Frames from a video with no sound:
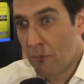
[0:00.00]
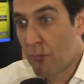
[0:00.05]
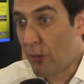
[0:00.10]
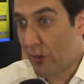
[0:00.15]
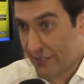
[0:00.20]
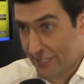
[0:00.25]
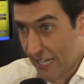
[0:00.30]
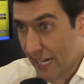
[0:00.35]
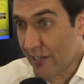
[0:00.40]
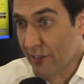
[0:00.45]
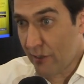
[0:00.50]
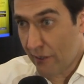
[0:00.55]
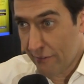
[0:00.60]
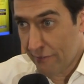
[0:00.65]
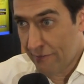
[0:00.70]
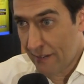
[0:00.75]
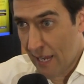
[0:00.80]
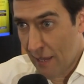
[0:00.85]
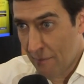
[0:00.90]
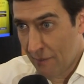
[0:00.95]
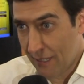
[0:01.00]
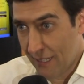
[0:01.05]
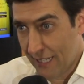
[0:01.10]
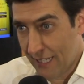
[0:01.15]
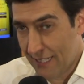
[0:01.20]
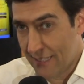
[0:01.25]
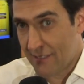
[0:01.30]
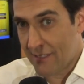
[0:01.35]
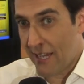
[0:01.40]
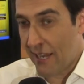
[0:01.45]
protect our
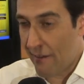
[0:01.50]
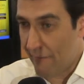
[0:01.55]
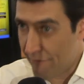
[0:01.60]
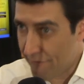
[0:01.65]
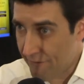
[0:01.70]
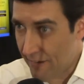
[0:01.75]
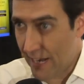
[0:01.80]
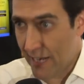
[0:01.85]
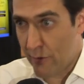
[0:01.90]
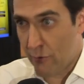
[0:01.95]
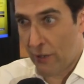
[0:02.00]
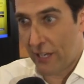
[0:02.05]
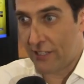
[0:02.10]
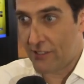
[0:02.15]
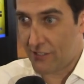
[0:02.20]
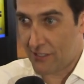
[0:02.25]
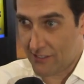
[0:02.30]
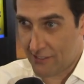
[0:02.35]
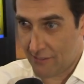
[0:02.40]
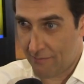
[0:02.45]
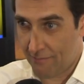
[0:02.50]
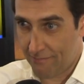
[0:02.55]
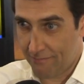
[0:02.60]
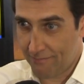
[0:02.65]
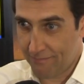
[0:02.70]
families, and fight racism.